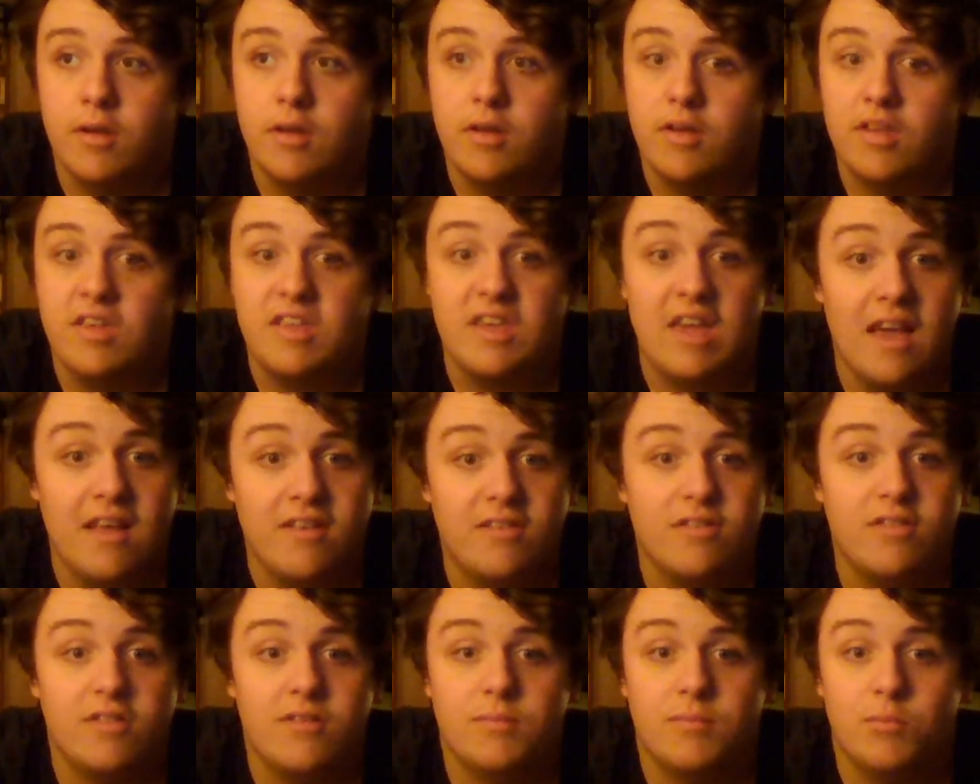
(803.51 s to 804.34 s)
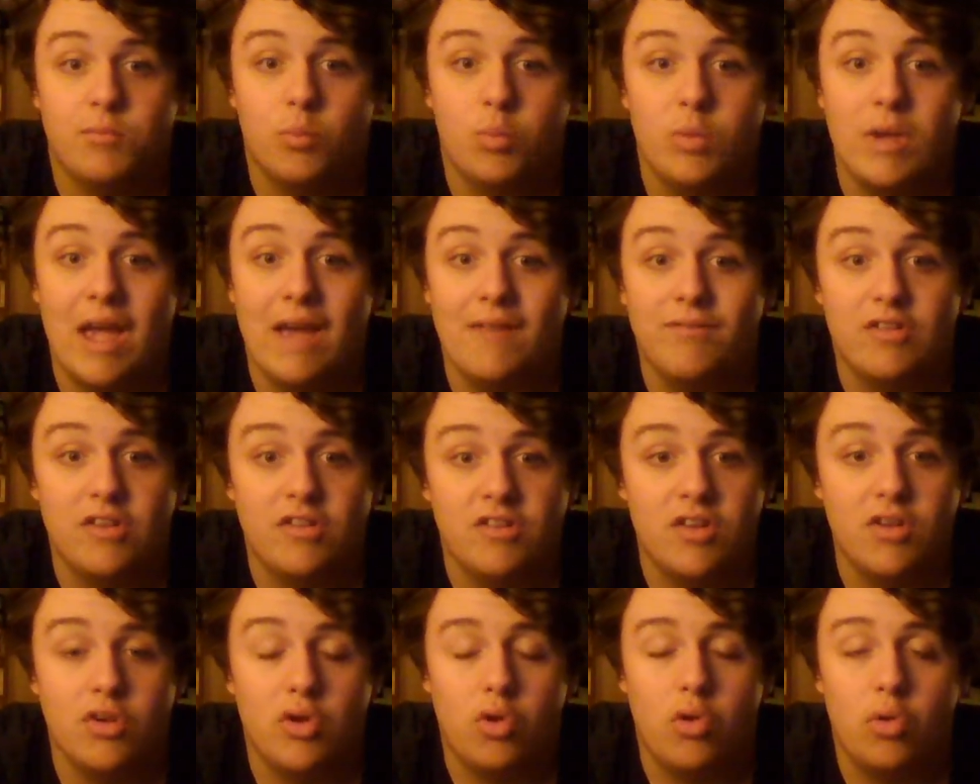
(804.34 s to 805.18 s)
Yes, we have to
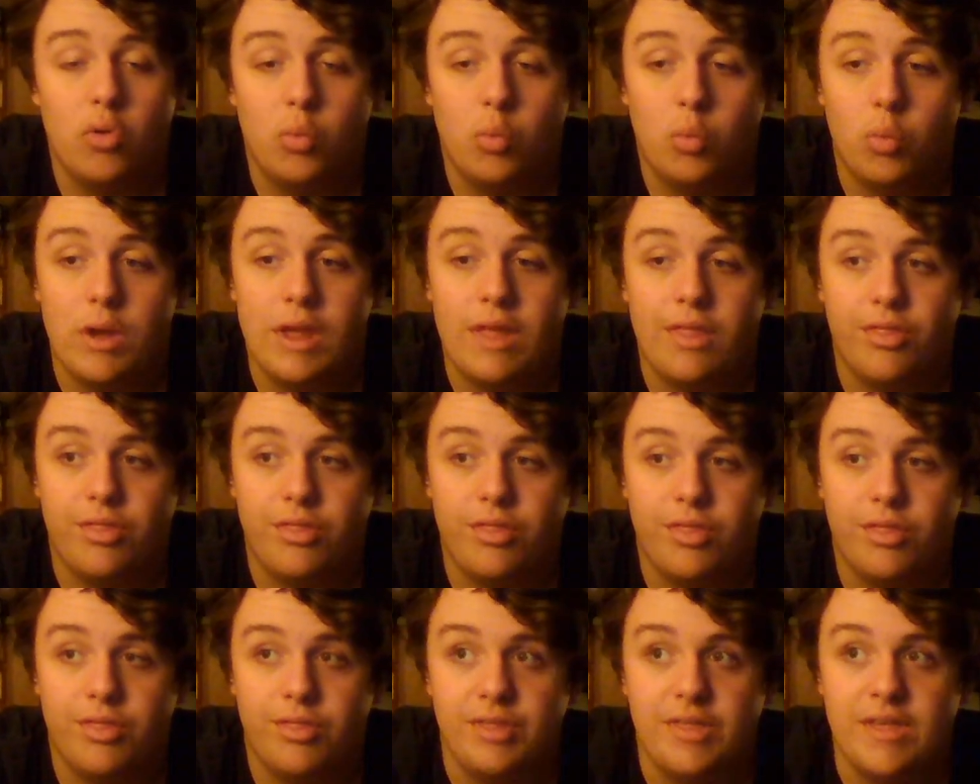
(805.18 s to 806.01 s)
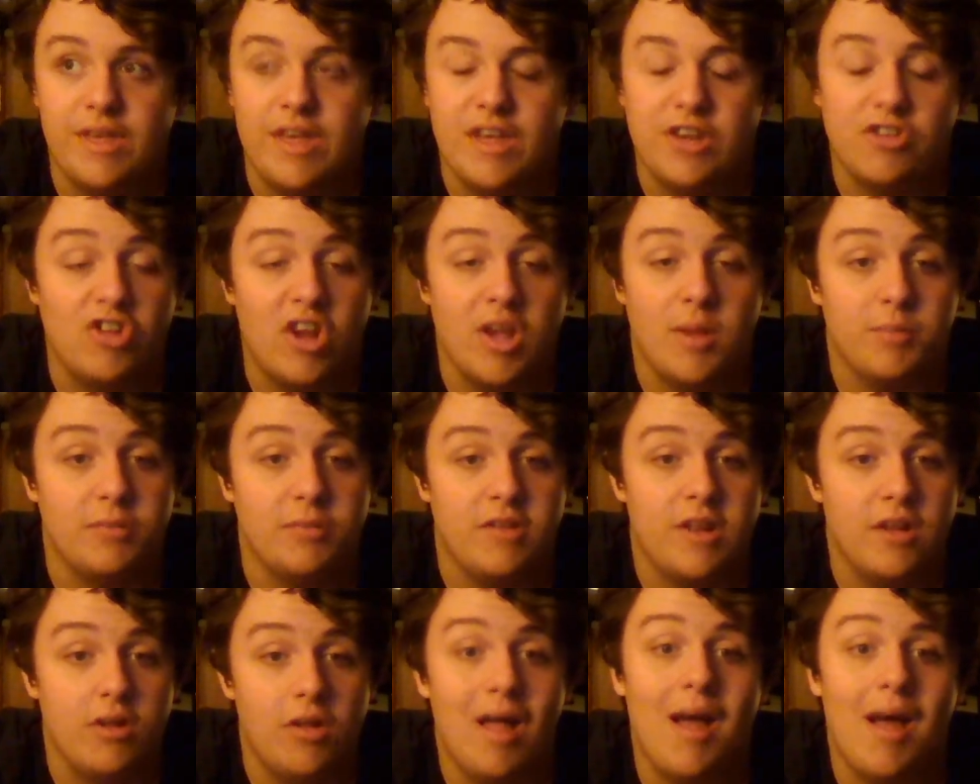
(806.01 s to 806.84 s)
deal with the James
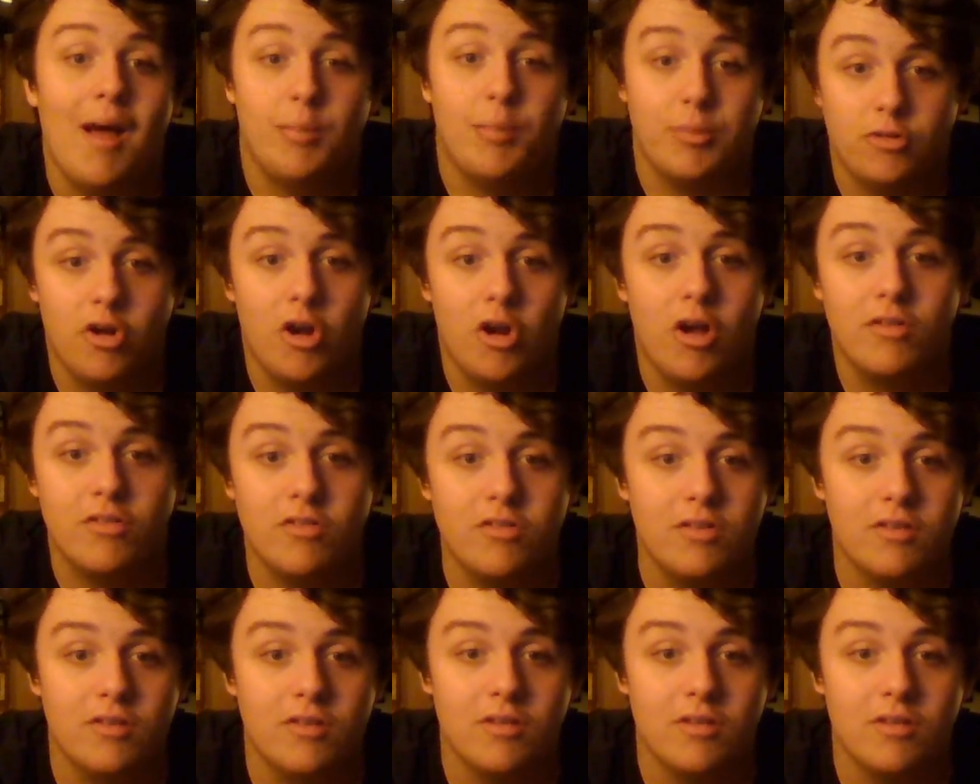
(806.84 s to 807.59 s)
Neal Albatross.